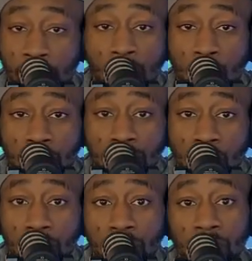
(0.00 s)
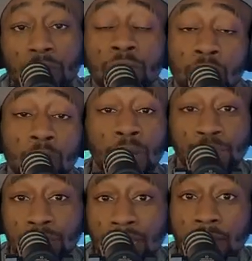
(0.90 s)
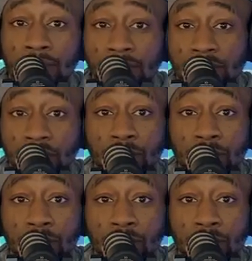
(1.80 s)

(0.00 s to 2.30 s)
don't want to talk to you, they'll let you down nicely